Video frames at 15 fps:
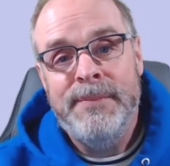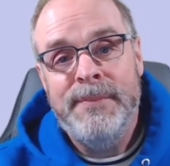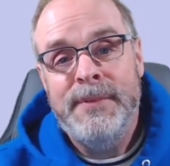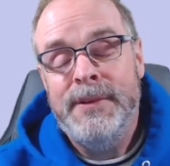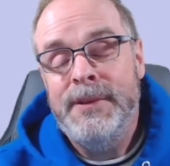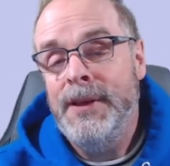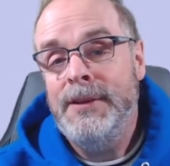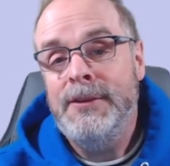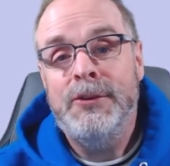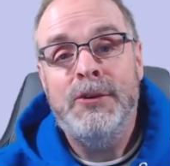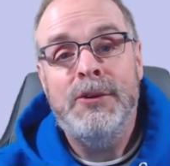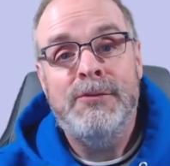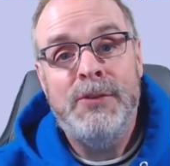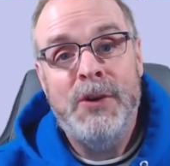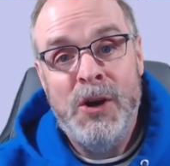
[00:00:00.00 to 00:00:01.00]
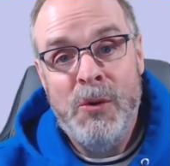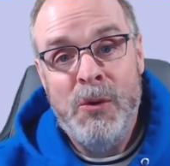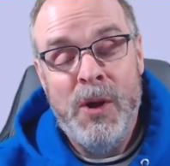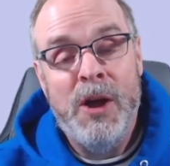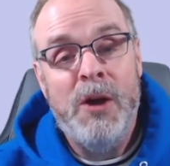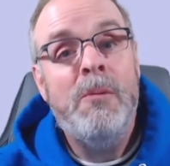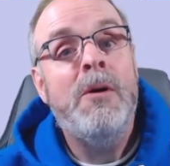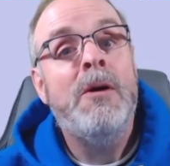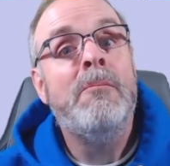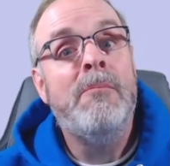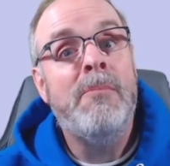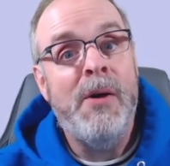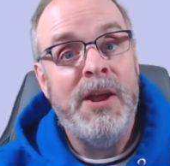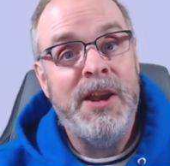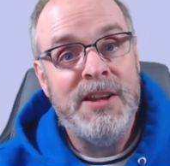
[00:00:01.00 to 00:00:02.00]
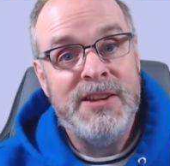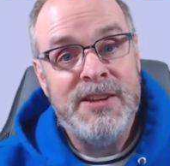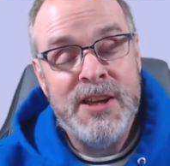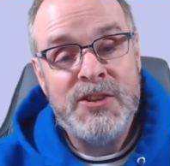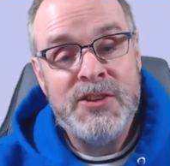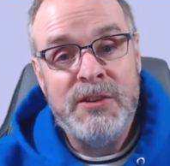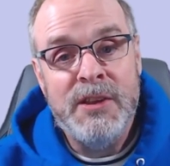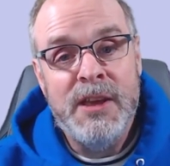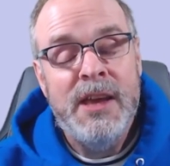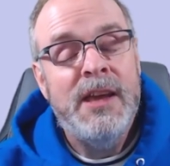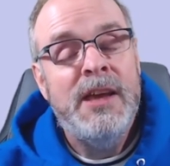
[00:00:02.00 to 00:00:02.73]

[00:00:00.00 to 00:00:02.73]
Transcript: Doesn't do it very well, but it does it.